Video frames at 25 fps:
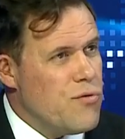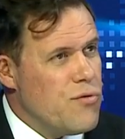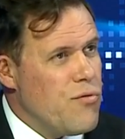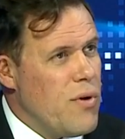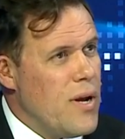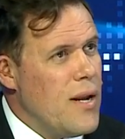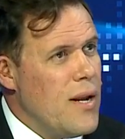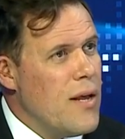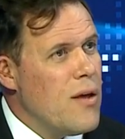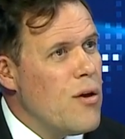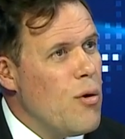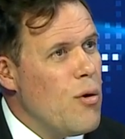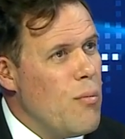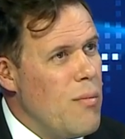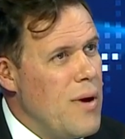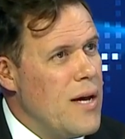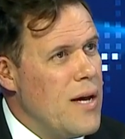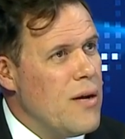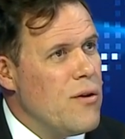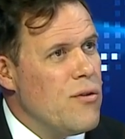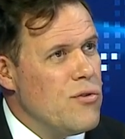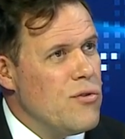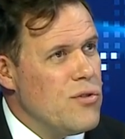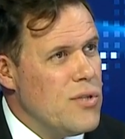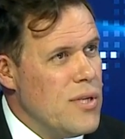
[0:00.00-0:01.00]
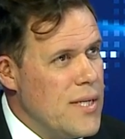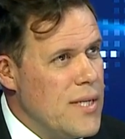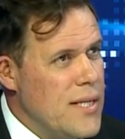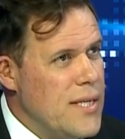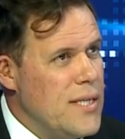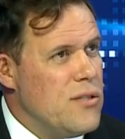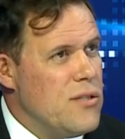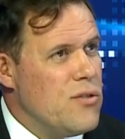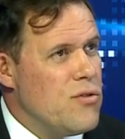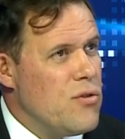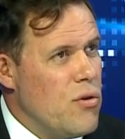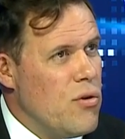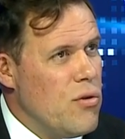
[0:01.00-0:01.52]
Israeli commanders
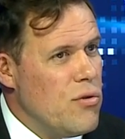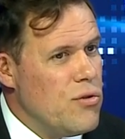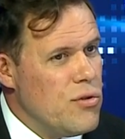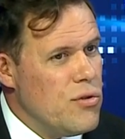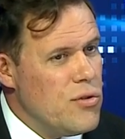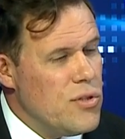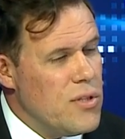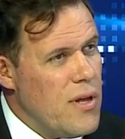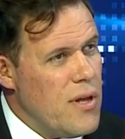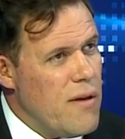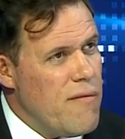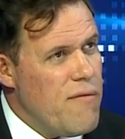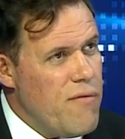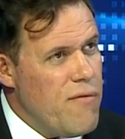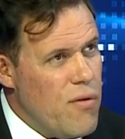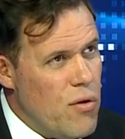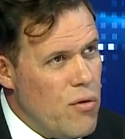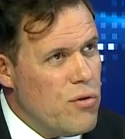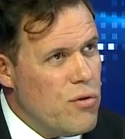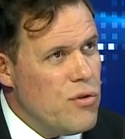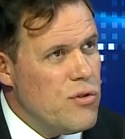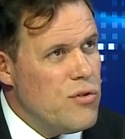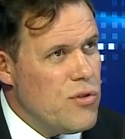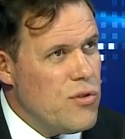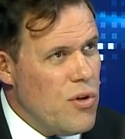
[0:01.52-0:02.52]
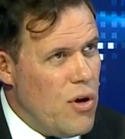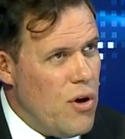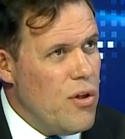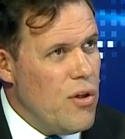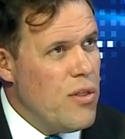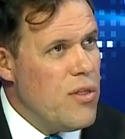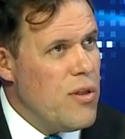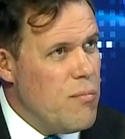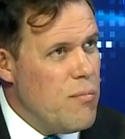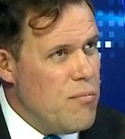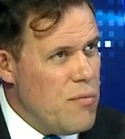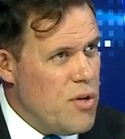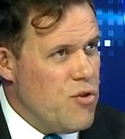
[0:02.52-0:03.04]
lead soldiers, they focus
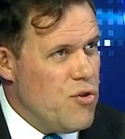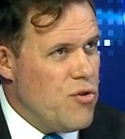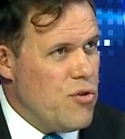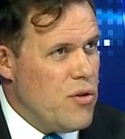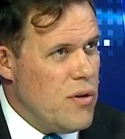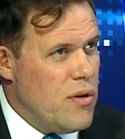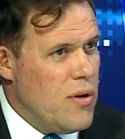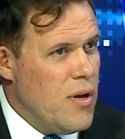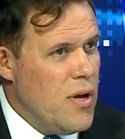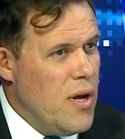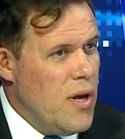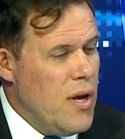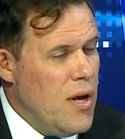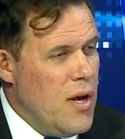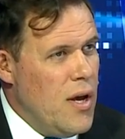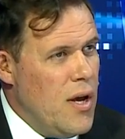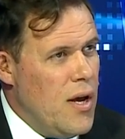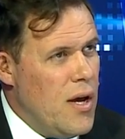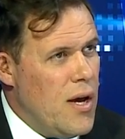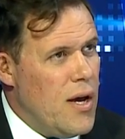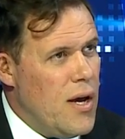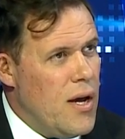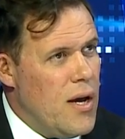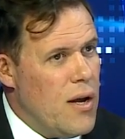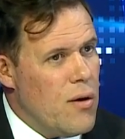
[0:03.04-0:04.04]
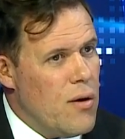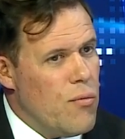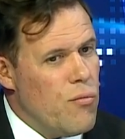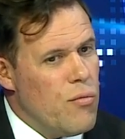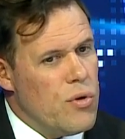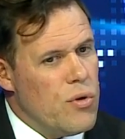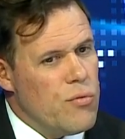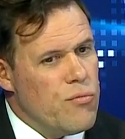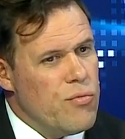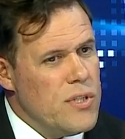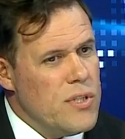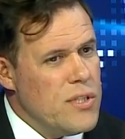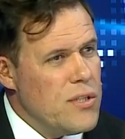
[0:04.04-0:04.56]
on the mission. And
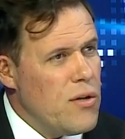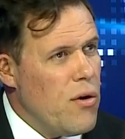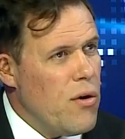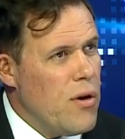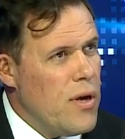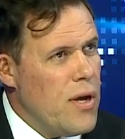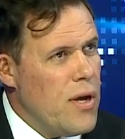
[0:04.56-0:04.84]
what we saw